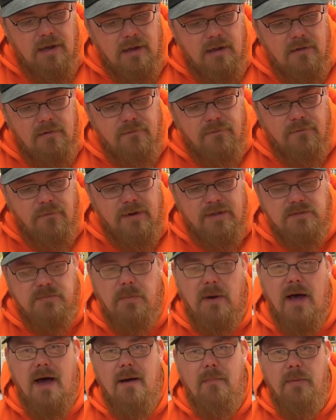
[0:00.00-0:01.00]
frets
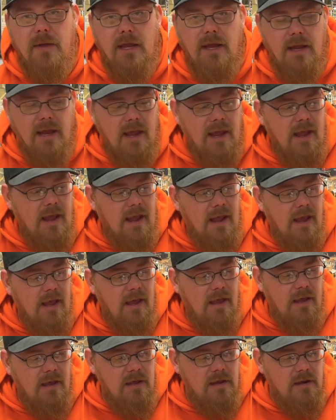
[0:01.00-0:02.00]
popping,
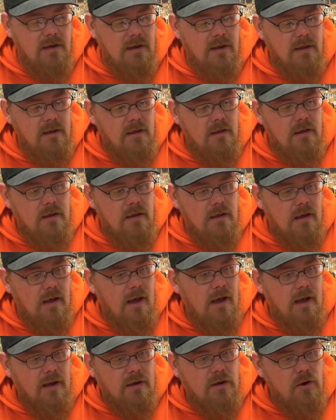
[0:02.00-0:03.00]
and
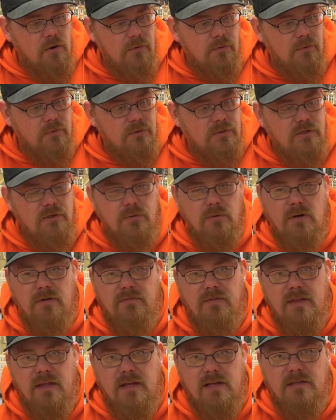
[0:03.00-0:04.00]
a coat or two
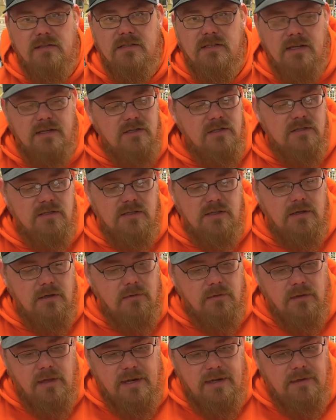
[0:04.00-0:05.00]
of this and just, you
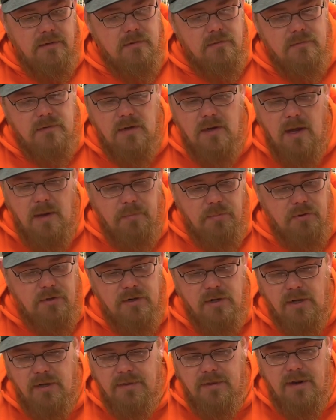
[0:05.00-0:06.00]
know, let it put it
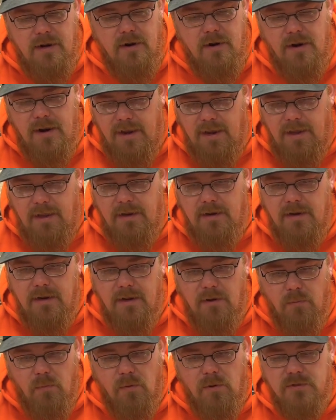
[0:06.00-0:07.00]
on there and
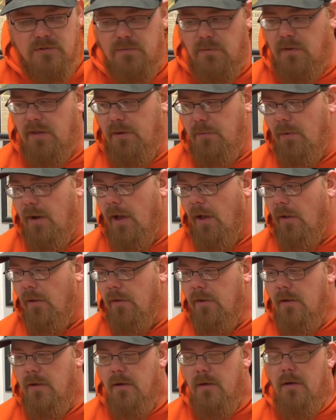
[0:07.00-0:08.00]
it works really well.
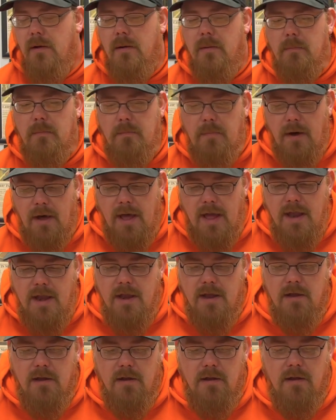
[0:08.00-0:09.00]
But
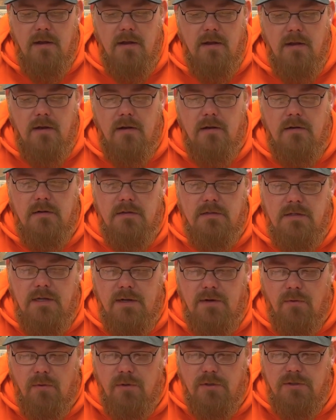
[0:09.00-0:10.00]

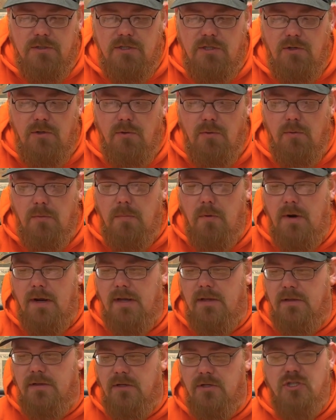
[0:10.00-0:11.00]
in order to
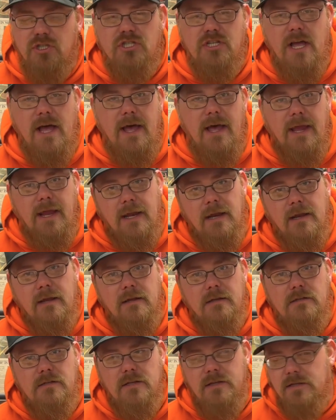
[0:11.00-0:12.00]
bring a little shine
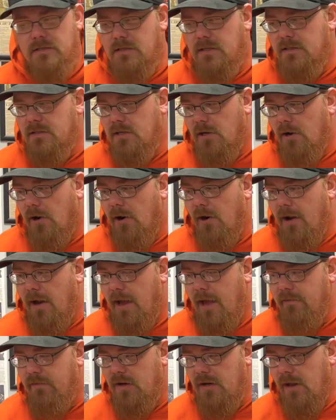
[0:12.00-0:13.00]
to this guitar, I
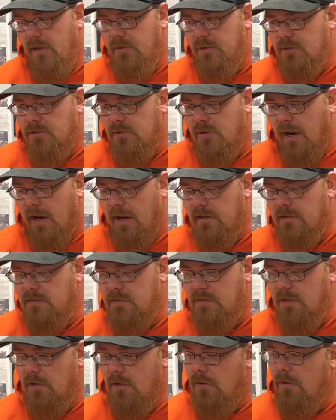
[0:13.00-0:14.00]
have another trick.
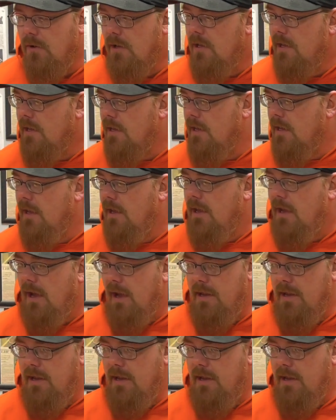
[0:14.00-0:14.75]
So I